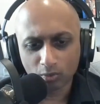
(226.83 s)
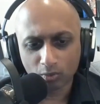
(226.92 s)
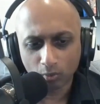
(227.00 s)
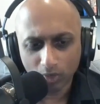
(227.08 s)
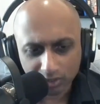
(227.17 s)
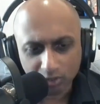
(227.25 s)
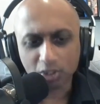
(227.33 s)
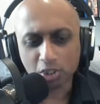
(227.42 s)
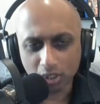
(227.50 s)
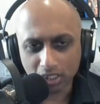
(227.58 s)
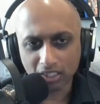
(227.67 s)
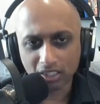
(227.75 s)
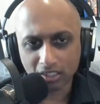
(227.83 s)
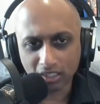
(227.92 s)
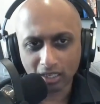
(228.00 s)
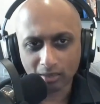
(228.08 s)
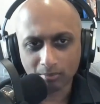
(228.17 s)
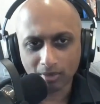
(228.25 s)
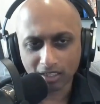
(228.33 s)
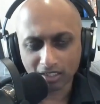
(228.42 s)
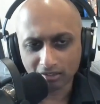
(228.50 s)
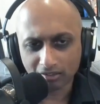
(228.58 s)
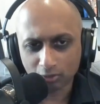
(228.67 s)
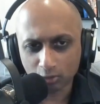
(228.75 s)
what got you here? And I
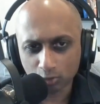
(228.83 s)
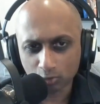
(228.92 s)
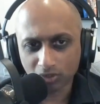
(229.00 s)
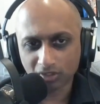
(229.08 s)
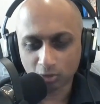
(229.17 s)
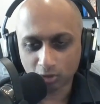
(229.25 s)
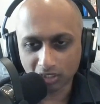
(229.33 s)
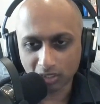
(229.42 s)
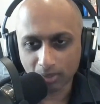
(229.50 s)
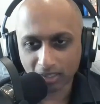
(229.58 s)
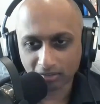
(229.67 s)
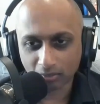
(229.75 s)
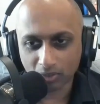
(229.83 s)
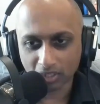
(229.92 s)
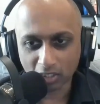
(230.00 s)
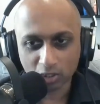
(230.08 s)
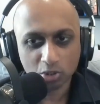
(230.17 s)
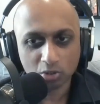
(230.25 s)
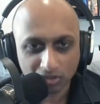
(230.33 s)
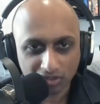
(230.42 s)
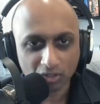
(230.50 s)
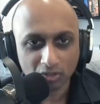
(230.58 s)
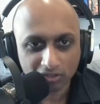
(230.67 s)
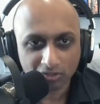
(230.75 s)
guess you were talking about some of the issues
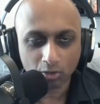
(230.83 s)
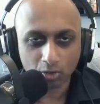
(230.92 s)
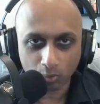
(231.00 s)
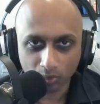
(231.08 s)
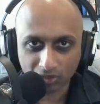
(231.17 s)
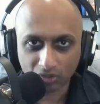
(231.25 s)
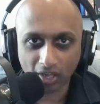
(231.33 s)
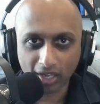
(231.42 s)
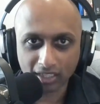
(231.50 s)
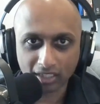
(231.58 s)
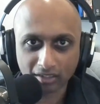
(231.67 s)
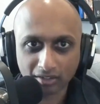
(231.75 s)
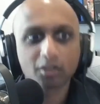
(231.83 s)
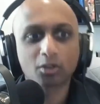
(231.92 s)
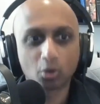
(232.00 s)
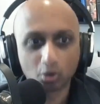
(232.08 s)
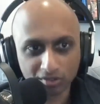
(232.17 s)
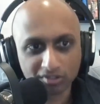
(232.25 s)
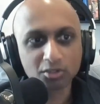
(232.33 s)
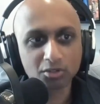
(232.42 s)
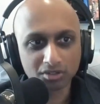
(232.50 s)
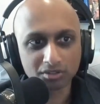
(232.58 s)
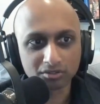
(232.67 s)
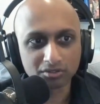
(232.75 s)
that you saw with Lightning that caused
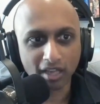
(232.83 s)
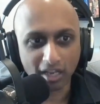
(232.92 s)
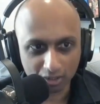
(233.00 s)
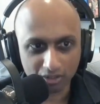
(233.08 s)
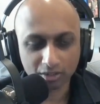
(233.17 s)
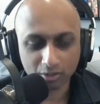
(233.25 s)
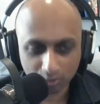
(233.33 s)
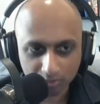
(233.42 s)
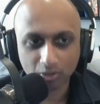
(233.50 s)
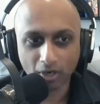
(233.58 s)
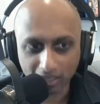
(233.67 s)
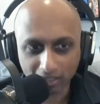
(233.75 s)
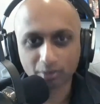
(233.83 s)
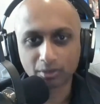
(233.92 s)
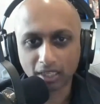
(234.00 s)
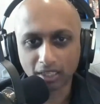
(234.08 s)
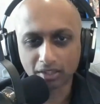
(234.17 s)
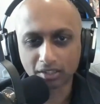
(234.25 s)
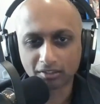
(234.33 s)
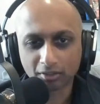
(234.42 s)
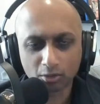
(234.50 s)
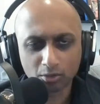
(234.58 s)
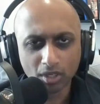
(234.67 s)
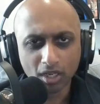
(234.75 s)
you to actually try and create this.
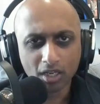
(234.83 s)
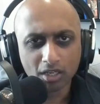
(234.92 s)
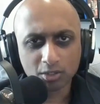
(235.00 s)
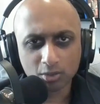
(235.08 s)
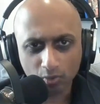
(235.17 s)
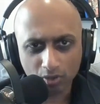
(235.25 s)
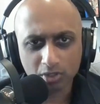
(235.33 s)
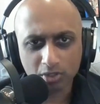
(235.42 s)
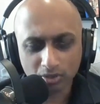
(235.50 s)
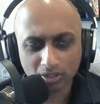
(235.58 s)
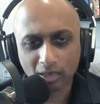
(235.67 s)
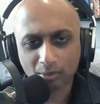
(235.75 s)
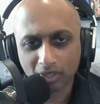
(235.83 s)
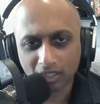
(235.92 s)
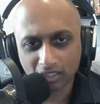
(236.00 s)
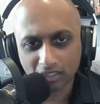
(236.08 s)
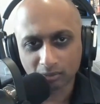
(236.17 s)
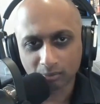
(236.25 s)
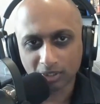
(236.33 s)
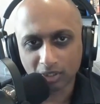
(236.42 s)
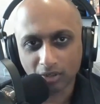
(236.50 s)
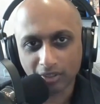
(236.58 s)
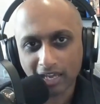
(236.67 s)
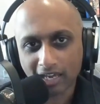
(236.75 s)
So do you want to elaborate a little
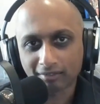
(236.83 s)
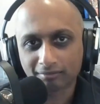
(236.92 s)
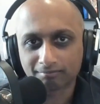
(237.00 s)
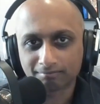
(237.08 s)
bit on that?